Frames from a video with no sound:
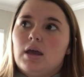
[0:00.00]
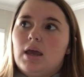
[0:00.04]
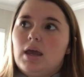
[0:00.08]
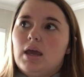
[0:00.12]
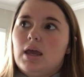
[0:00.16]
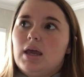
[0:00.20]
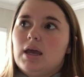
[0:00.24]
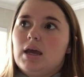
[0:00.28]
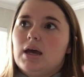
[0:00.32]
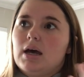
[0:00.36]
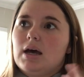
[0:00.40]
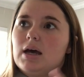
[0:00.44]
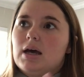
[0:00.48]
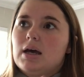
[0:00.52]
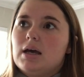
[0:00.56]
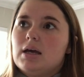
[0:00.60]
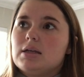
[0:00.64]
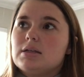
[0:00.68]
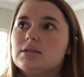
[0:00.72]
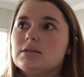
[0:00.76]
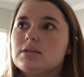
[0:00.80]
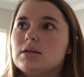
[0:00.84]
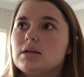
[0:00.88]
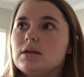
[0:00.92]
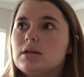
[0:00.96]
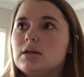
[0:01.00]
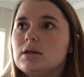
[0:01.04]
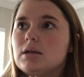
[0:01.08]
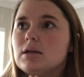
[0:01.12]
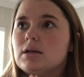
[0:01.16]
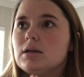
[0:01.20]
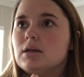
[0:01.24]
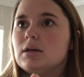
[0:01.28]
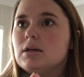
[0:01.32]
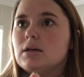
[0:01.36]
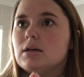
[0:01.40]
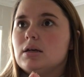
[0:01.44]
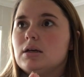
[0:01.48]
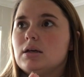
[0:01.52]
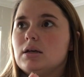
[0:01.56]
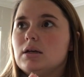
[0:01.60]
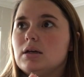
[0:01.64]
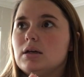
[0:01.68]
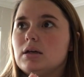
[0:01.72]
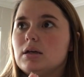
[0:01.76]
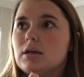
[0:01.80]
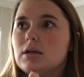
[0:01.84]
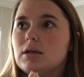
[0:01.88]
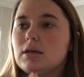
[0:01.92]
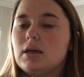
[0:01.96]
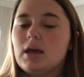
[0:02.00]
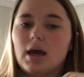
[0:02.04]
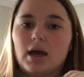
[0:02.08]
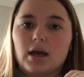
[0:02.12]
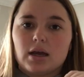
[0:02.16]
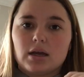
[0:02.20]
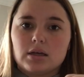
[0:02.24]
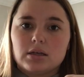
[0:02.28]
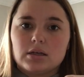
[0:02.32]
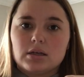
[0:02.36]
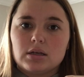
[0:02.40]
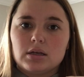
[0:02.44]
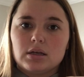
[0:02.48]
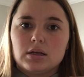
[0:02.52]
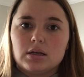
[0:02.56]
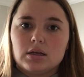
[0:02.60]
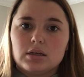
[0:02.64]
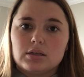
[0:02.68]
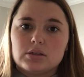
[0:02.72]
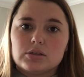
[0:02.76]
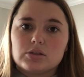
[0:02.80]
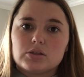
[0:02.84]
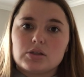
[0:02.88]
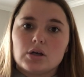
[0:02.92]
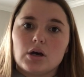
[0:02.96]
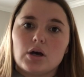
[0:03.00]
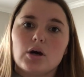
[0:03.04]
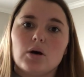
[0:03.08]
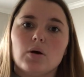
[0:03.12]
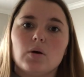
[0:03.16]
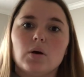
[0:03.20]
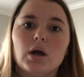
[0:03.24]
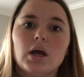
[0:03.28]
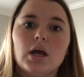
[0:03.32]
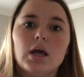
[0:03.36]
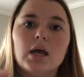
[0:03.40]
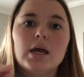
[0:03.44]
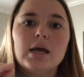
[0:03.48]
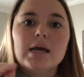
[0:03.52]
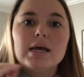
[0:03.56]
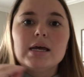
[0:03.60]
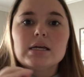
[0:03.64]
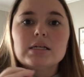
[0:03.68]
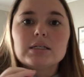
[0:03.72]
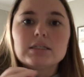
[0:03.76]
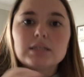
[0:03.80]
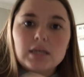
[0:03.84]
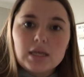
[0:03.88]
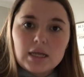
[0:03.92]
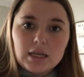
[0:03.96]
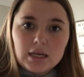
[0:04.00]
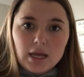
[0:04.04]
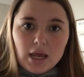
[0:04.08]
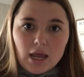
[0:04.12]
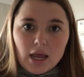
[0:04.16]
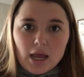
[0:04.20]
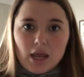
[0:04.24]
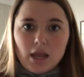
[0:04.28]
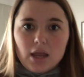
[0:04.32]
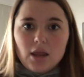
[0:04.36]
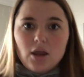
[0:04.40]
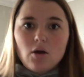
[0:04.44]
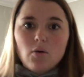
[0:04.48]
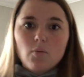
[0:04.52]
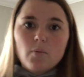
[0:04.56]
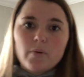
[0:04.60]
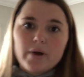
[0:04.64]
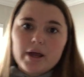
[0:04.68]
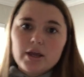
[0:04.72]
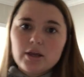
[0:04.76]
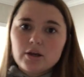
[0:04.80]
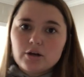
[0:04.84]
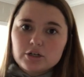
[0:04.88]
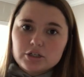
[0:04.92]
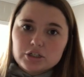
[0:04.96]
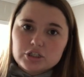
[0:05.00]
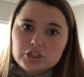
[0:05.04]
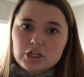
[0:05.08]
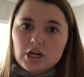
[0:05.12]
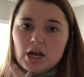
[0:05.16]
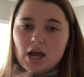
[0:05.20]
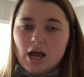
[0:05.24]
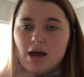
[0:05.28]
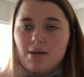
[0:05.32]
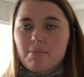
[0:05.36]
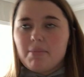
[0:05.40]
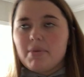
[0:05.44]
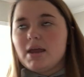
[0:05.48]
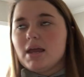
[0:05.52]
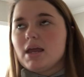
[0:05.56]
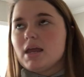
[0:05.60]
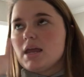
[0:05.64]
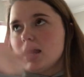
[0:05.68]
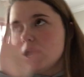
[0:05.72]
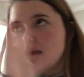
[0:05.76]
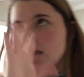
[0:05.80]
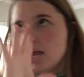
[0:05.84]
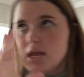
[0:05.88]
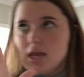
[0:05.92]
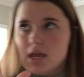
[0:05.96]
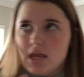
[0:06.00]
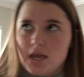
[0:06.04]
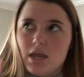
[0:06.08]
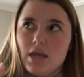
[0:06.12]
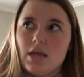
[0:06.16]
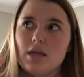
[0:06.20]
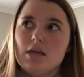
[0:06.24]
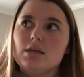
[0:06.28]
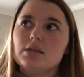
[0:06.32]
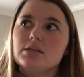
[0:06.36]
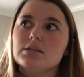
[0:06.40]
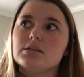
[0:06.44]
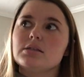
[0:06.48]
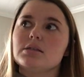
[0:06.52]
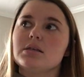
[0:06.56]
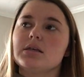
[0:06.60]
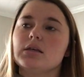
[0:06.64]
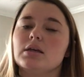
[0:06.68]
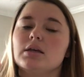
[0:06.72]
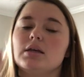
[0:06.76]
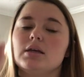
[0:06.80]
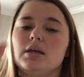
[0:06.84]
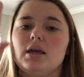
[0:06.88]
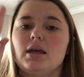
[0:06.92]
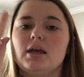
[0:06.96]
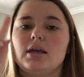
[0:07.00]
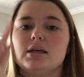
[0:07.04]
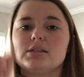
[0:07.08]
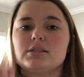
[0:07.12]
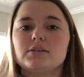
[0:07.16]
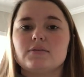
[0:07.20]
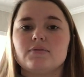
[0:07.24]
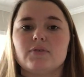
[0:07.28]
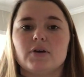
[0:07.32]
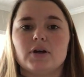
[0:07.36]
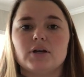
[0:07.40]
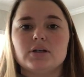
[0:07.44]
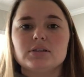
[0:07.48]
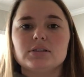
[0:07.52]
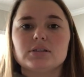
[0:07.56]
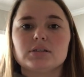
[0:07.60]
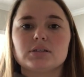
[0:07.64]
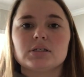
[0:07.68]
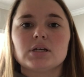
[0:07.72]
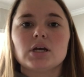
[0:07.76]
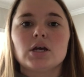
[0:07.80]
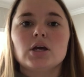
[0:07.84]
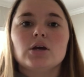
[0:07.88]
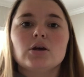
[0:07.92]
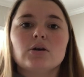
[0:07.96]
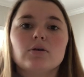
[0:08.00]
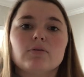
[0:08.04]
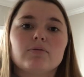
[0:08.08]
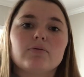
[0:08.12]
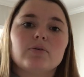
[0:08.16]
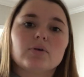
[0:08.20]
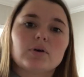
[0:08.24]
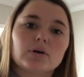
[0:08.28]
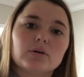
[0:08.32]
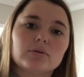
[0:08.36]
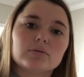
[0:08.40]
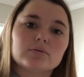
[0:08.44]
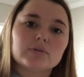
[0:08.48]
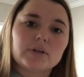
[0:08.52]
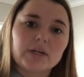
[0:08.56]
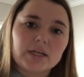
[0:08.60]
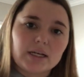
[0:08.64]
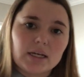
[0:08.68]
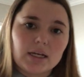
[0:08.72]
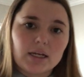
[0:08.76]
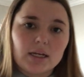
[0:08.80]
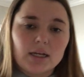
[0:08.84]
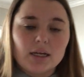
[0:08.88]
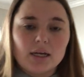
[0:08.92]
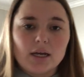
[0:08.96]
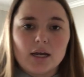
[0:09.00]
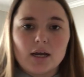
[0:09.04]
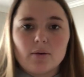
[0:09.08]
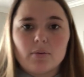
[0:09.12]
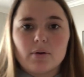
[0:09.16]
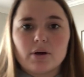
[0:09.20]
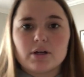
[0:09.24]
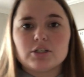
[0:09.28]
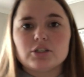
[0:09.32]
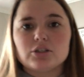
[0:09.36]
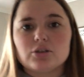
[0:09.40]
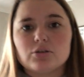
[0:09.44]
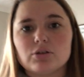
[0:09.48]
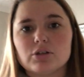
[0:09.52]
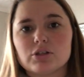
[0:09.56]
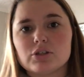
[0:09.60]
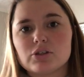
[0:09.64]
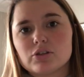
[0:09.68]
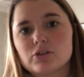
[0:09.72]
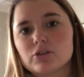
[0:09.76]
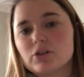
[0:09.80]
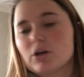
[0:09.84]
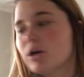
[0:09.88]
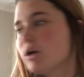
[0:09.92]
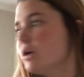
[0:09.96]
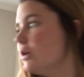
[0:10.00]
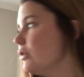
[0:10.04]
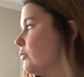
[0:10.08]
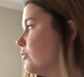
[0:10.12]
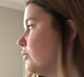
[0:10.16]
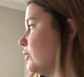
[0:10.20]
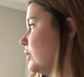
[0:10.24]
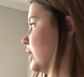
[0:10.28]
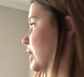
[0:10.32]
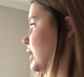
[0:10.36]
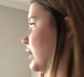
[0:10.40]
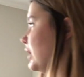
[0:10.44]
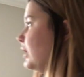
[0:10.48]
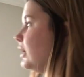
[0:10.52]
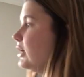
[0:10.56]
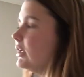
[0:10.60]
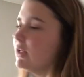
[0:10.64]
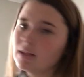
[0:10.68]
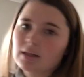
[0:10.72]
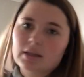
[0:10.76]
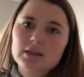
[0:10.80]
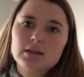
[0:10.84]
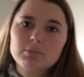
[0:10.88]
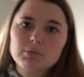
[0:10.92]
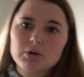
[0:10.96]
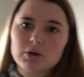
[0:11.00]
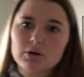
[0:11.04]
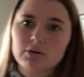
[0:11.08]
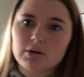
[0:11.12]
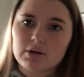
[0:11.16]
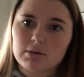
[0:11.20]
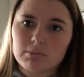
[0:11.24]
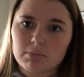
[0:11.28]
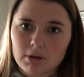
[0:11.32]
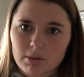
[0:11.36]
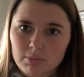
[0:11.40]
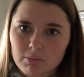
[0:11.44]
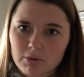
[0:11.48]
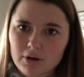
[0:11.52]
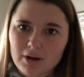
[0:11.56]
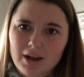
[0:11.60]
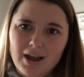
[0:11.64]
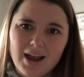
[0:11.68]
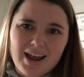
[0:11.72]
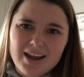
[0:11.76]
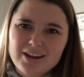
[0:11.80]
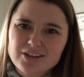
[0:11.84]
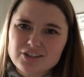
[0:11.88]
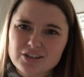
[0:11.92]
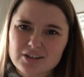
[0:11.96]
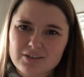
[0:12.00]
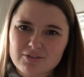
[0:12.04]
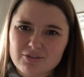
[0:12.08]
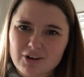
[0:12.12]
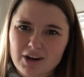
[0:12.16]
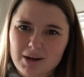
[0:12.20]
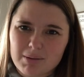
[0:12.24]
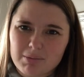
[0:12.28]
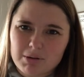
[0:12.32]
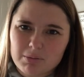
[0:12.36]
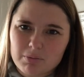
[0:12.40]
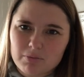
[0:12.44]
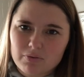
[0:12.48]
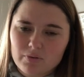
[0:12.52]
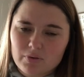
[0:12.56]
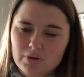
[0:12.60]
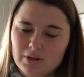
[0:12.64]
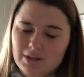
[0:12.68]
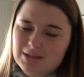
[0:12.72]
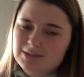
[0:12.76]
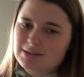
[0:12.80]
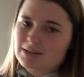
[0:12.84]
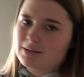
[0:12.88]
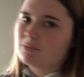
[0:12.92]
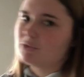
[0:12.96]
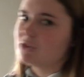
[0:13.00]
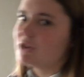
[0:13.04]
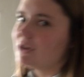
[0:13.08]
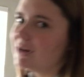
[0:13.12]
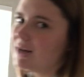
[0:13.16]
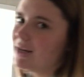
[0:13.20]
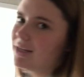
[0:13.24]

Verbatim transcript: and yeah, so today what your job is, is first, for reading, I want you to start reading. Let me go get my book. I should have grabbed it before this. I'm sorry,